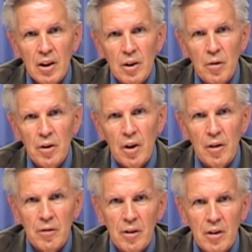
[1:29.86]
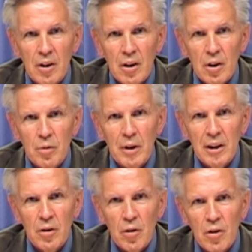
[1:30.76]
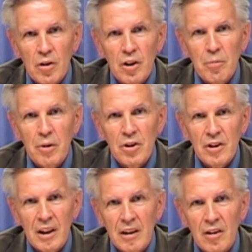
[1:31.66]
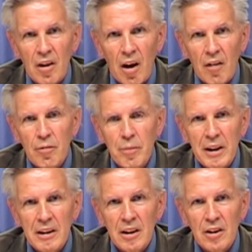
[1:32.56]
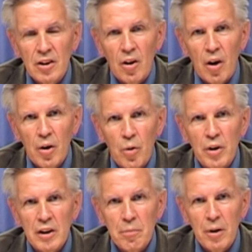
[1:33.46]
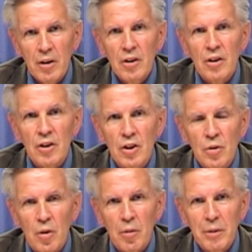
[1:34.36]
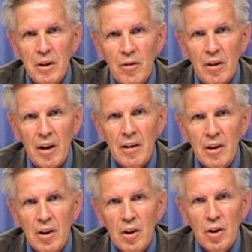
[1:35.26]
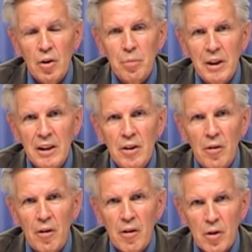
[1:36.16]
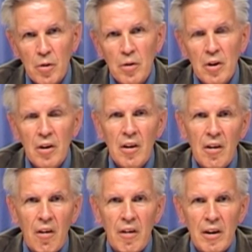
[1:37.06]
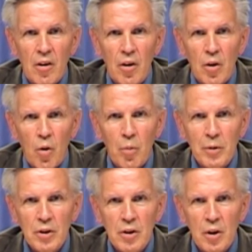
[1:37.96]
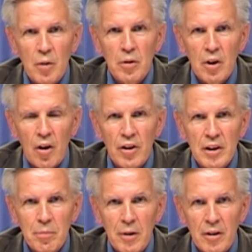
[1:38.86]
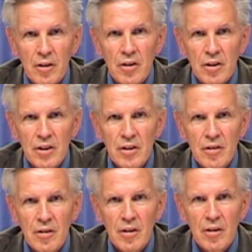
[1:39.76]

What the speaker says: So around 20 to 30% of patients are low responders to clopidogrel. To prasugrel, though, there are almost no non-responders.